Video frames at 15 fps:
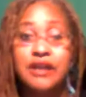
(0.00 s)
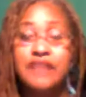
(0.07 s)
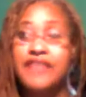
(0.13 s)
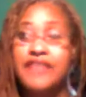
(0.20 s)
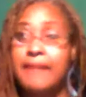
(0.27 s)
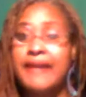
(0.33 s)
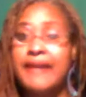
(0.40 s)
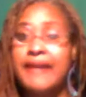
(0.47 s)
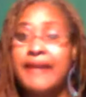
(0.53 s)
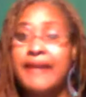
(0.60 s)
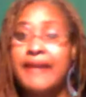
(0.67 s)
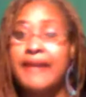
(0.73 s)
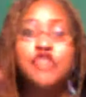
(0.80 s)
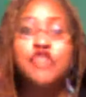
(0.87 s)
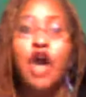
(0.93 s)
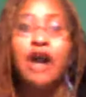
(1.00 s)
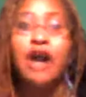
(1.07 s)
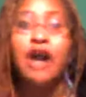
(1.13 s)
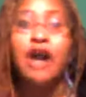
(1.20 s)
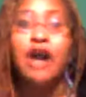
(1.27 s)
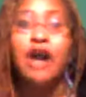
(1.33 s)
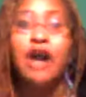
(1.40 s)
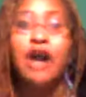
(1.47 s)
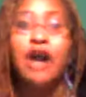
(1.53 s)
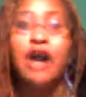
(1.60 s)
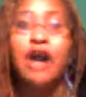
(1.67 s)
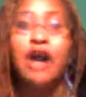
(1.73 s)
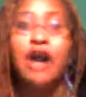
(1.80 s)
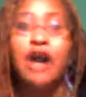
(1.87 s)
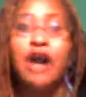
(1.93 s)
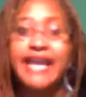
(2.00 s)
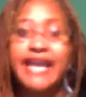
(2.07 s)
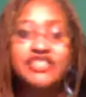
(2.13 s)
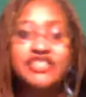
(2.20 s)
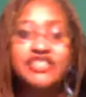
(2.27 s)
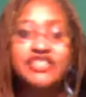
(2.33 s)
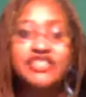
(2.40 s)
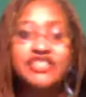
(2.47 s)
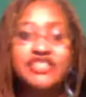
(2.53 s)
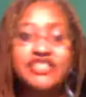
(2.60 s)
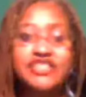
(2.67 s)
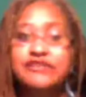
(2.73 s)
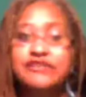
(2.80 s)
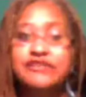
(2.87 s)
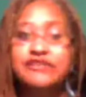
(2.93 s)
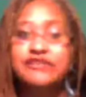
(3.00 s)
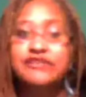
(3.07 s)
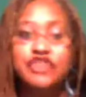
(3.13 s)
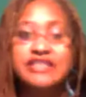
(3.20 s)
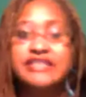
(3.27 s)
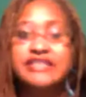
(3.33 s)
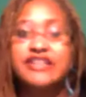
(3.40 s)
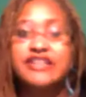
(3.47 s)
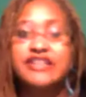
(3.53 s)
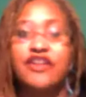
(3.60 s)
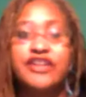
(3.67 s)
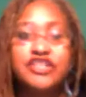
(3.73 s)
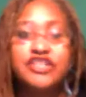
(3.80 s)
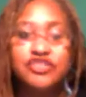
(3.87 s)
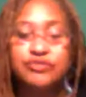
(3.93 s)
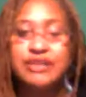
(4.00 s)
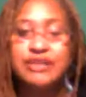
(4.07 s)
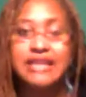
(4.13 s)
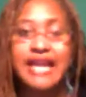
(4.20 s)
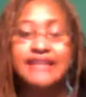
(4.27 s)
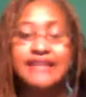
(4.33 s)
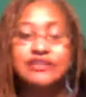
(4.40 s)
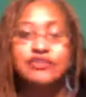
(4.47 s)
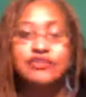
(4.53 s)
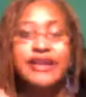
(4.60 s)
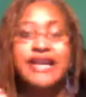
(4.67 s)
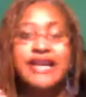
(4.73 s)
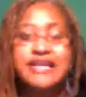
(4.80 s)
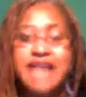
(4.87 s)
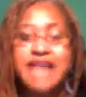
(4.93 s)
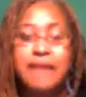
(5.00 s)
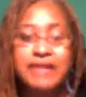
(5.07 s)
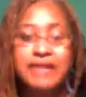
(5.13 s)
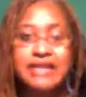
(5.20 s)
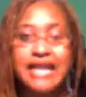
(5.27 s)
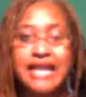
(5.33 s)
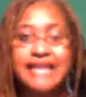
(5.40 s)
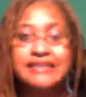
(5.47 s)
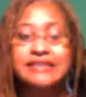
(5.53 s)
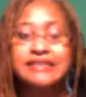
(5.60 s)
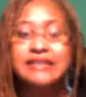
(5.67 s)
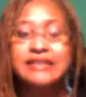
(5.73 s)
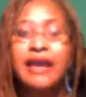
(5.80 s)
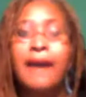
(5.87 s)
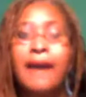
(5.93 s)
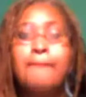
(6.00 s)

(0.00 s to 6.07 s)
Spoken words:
They may even talk about bartering and exchanges of services in our history classes or economic classes,